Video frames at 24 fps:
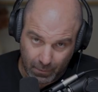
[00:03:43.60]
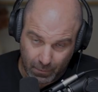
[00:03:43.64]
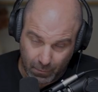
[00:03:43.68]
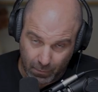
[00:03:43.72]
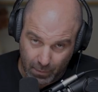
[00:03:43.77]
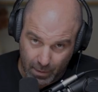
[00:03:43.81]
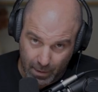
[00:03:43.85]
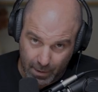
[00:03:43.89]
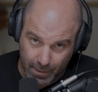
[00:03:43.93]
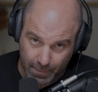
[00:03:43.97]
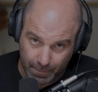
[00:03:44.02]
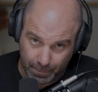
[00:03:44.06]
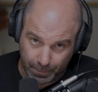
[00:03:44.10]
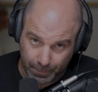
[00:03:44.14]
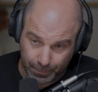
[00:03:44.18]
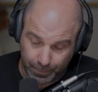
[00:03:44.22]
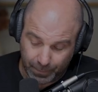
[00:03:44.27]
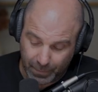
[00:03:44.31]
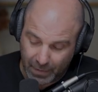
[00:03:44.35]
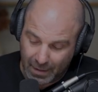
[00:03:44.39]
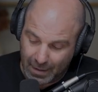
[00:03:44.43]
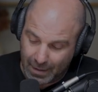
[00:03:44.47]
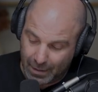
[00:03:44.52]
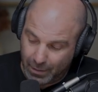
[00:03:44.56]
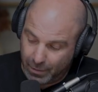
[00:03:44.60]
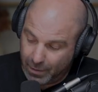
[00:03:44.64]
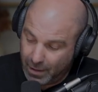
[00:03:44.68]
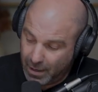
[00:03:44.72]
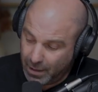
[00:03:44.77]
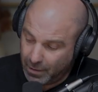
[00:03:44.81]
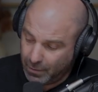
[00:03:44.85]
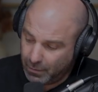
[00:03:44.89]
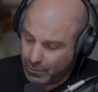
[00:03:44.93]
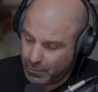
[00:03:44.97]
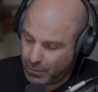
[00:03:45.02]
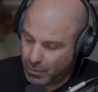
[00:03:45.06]
Right?
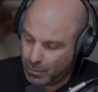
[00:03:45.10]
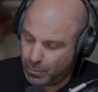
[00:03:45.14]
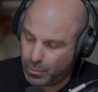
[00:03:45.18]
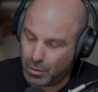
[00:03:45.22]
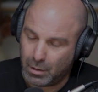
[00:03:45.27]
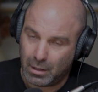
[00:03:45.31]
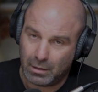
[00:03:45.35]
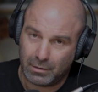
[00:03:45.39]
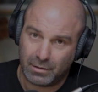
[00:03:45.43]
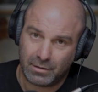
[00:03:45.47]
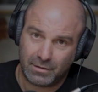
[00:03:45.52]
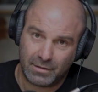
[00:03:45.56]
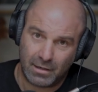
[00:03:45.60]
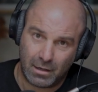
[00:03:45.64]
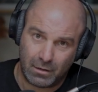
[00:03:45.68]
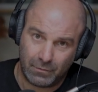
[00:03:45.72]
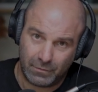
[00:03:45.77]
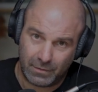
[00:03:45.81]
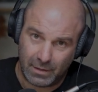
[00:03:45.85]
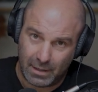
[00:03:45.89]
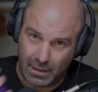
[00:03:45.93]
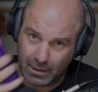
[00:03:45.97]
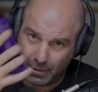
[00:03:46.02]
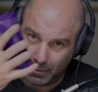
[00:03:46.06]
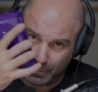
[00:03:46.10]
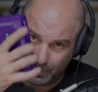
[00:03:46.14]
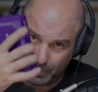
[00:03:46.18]
Then you pull out the Self deck.